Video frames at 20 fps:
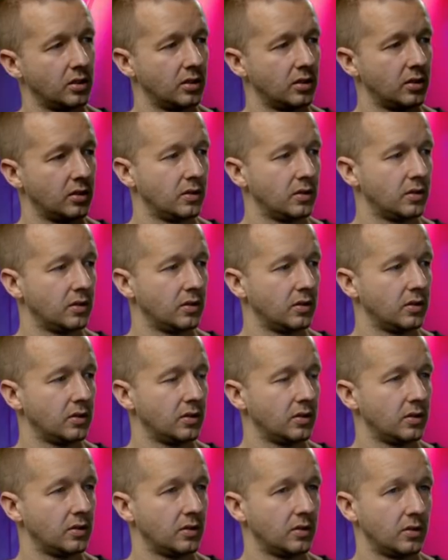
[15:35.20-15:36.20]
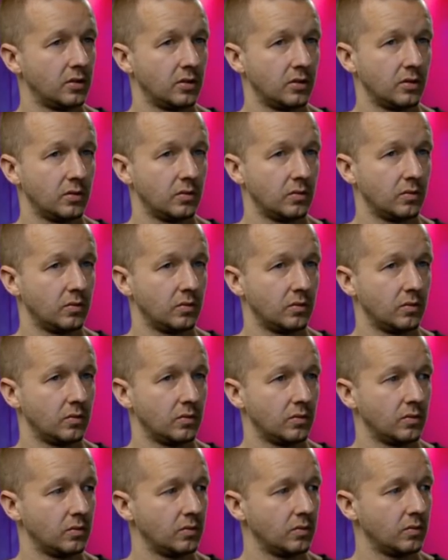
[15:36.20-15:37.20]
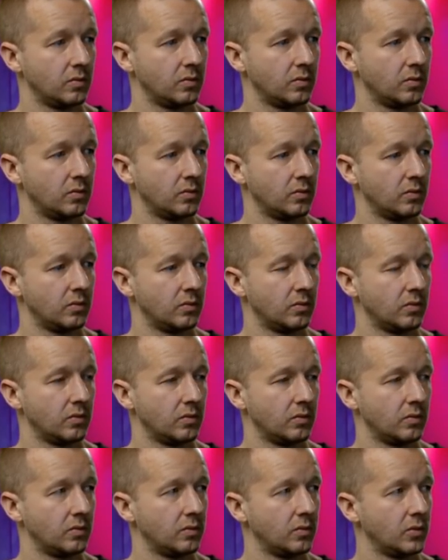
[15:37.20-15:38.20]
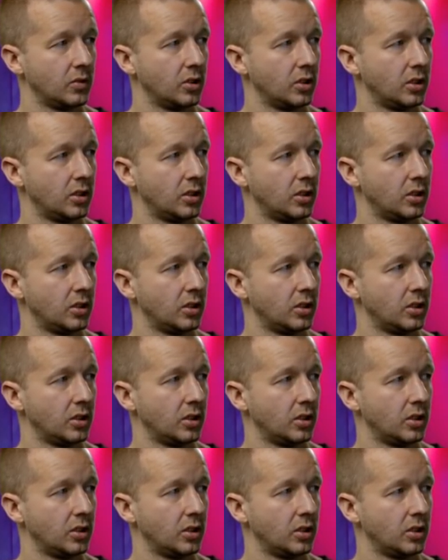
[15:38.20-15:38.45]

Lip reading: No one is speaking in this clip.